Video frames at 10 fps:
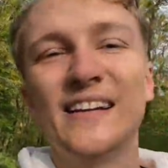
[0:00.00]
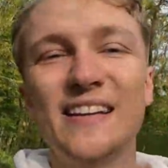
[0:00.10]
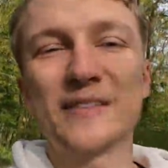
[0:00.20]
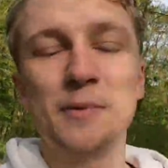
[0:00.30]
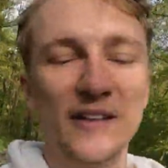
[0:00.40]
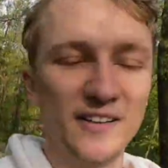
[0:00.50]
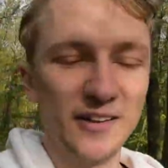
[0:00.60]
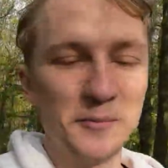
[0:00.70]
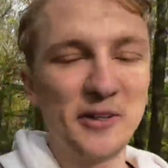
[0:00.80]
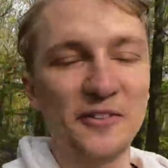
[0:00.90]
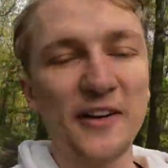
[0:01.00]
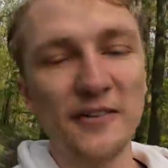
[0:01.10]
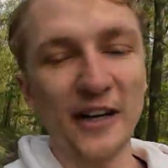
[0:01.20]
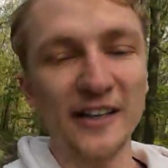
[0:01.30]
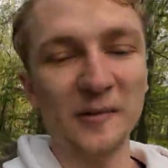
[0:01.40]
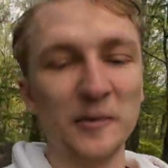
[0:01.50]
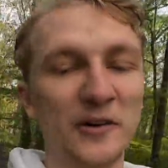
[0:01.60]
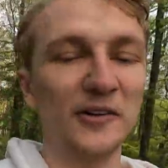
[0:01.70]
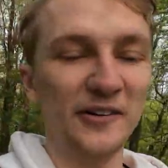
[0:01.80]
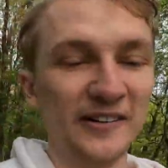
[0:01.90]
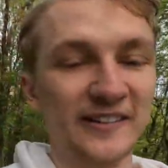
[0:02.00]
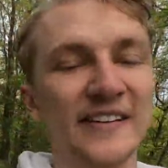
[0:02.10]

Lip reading: He has been a little bit of a wrecking ball.